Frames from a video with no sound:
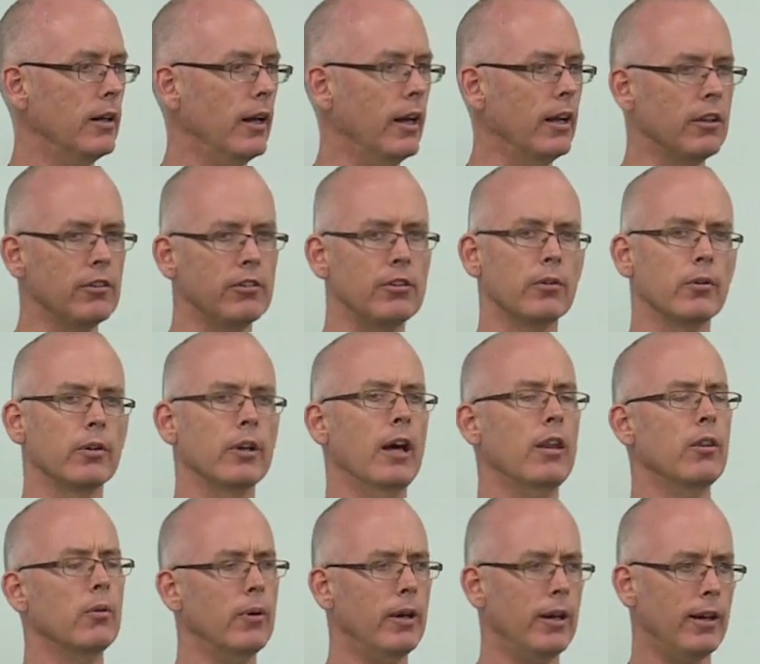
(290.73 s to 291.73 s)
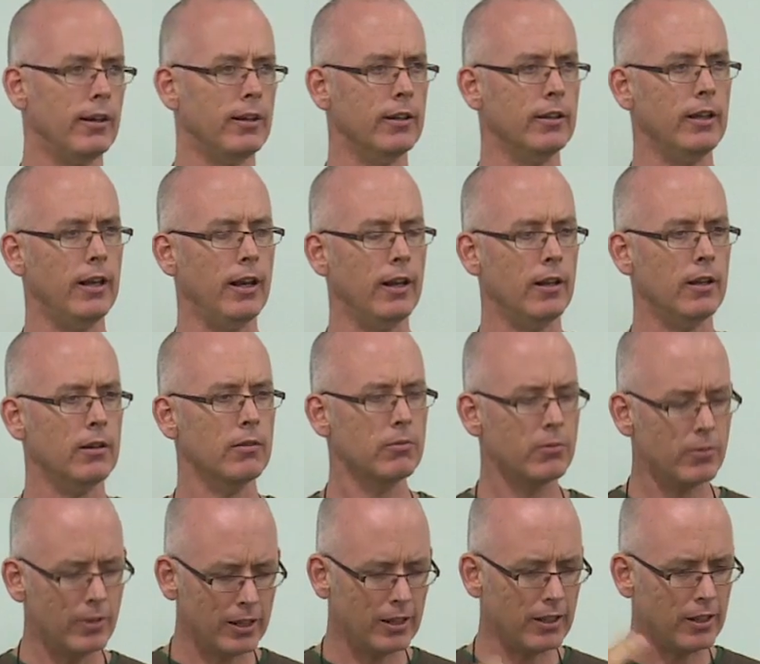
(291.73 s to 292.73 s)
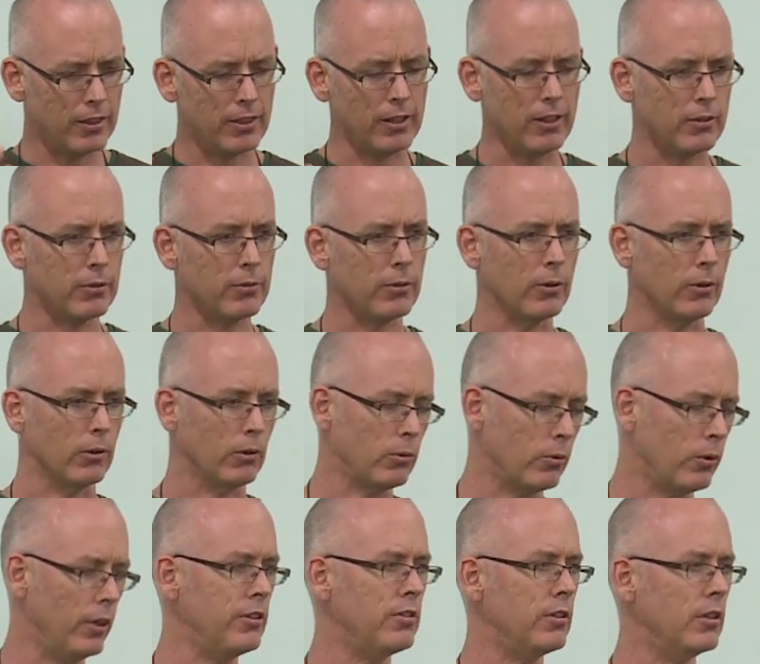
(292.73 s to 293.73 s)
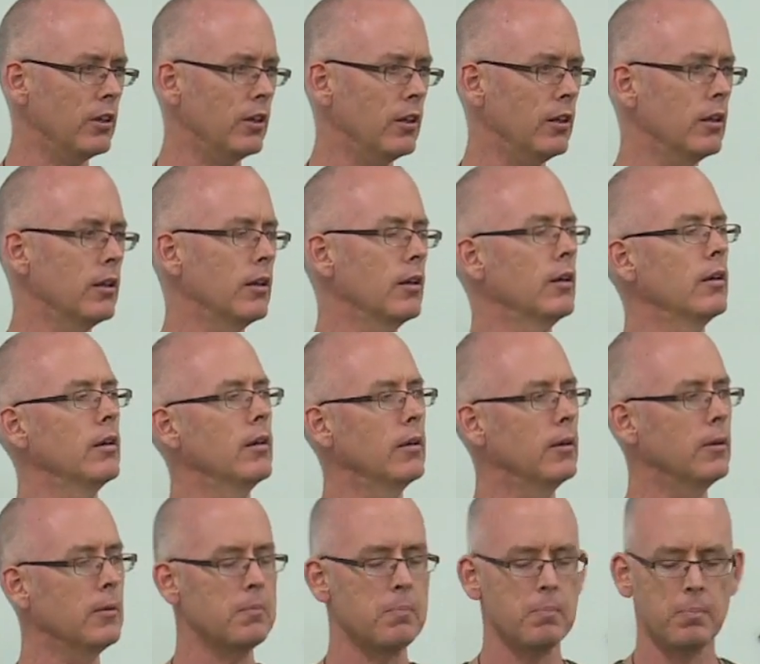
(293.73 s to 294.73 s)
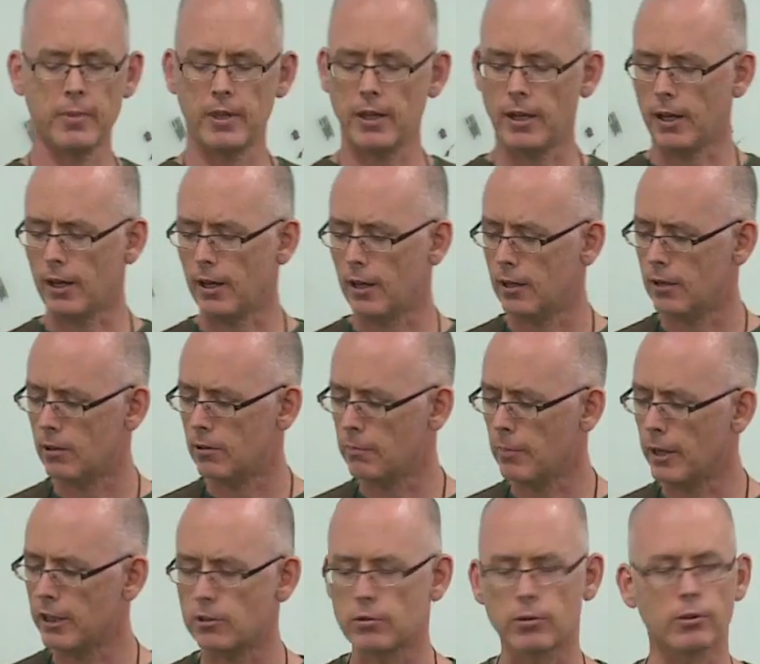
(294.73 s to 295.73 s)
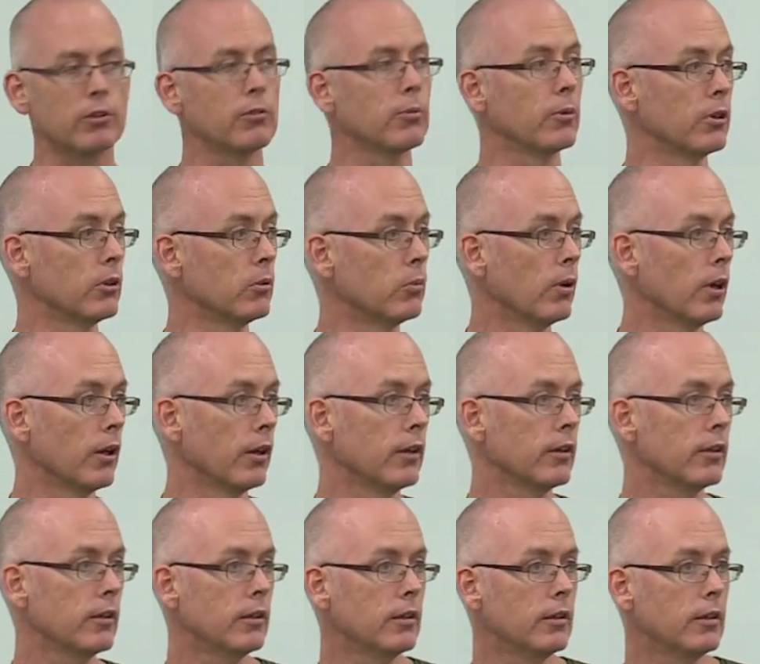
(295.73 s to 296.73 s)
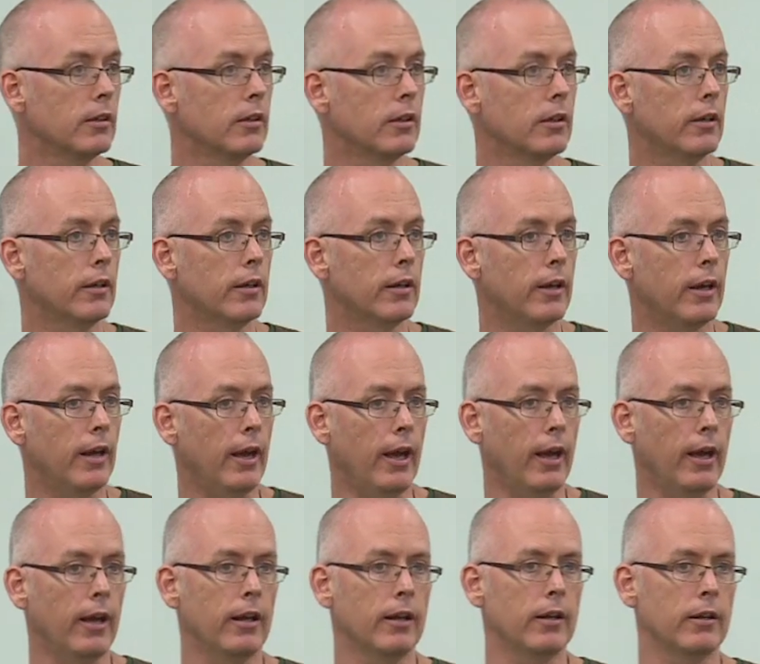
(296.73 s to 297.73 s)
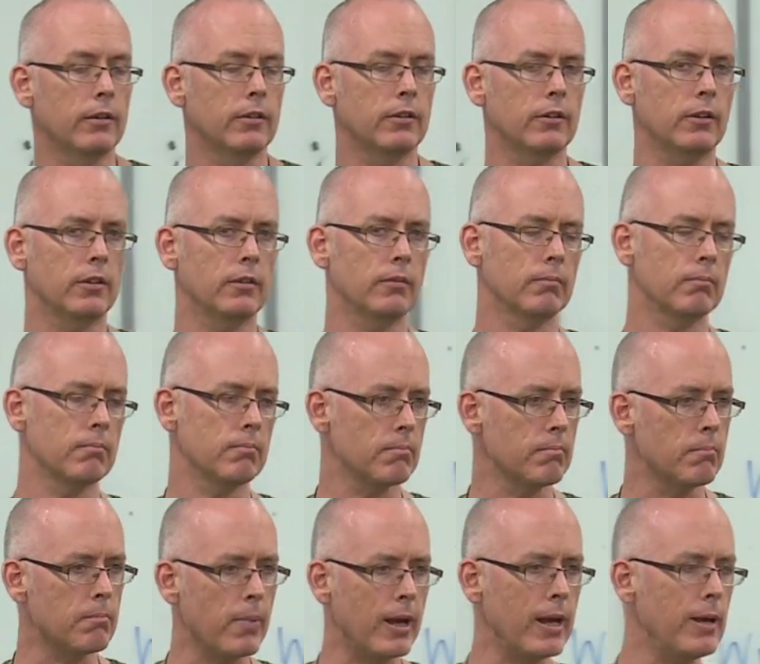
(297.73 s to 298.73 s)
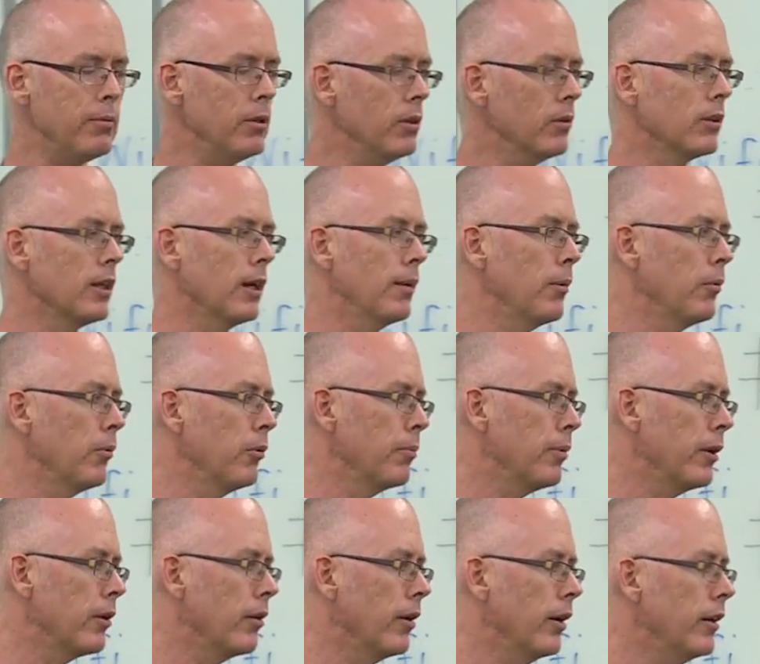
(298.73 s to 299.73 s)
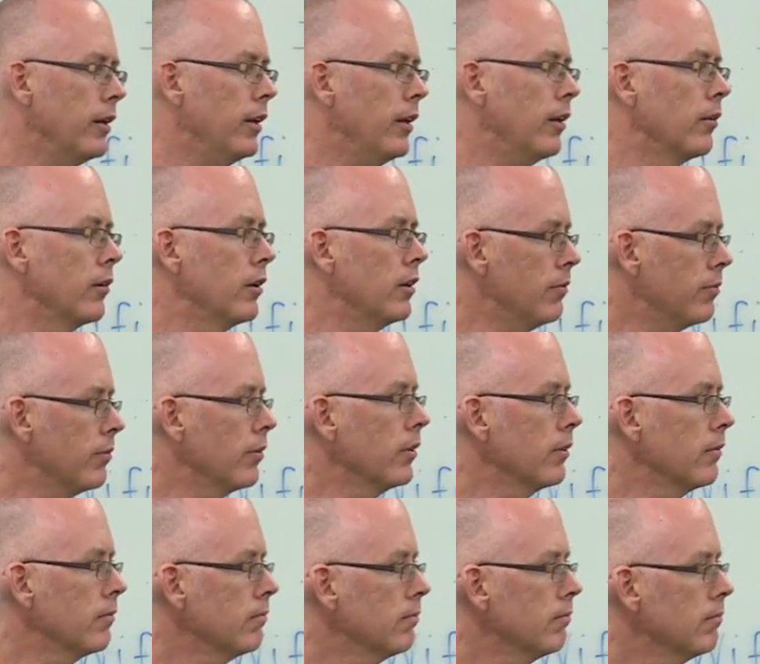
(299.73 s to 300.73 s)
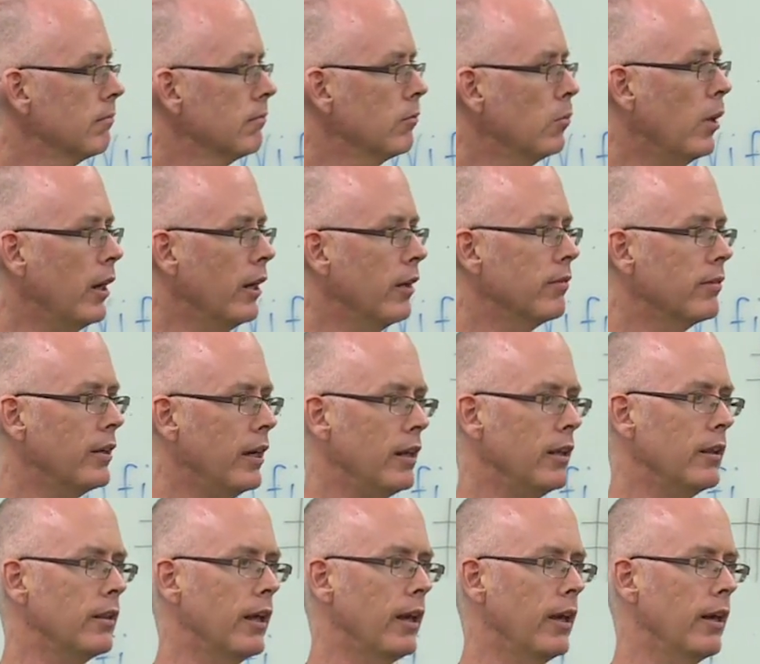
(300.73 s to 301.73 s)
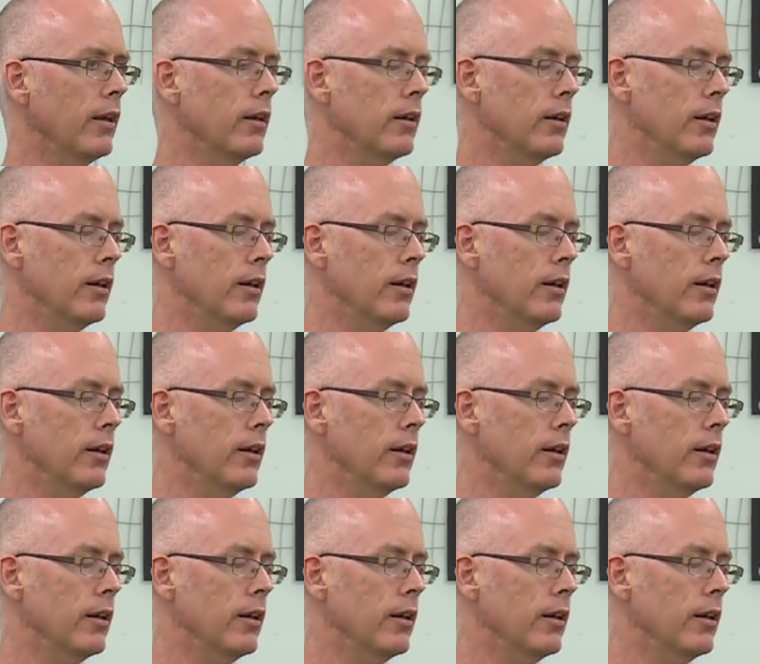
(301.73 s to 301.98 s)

And is there another way I can get it? Really think through, question it, and make sure it's what you want. And maybe you'll come up with a better idea, a different way of getting there.